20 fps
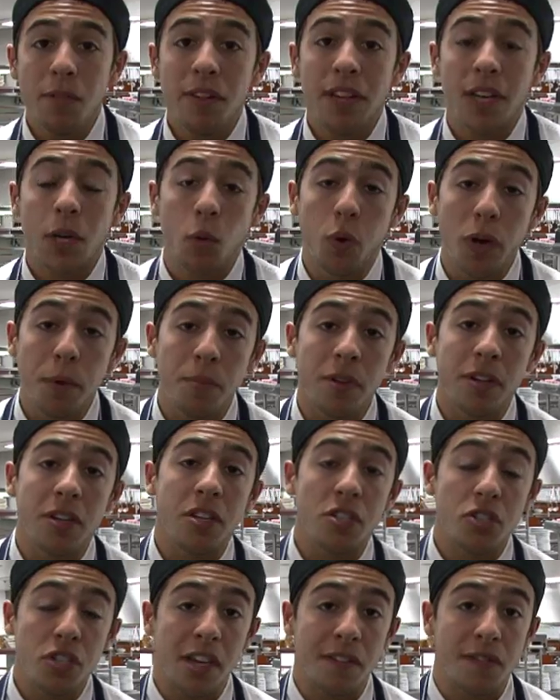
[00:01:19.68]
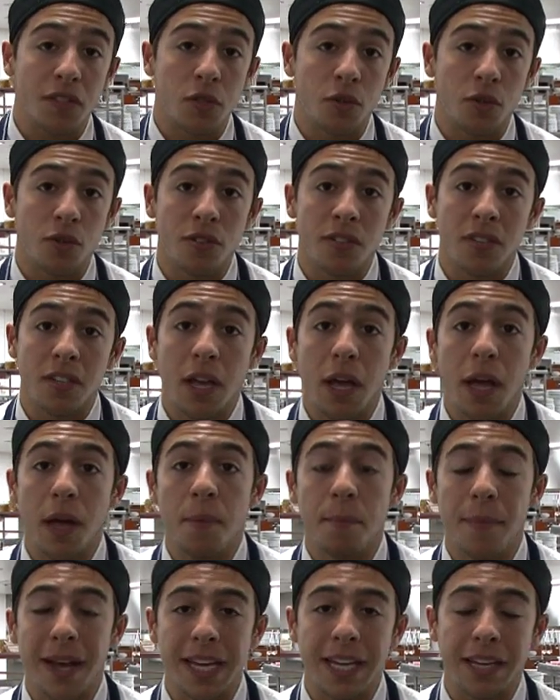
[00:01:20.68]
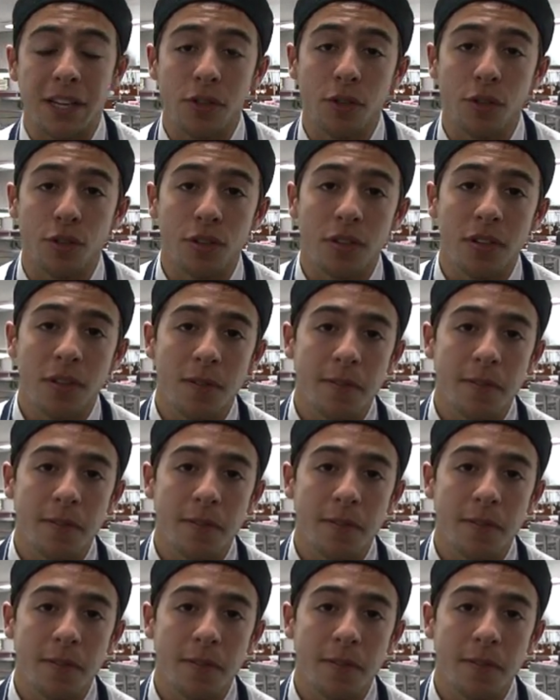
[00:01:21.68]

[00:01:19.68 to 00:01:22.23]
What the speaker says: the equipment chefs use may include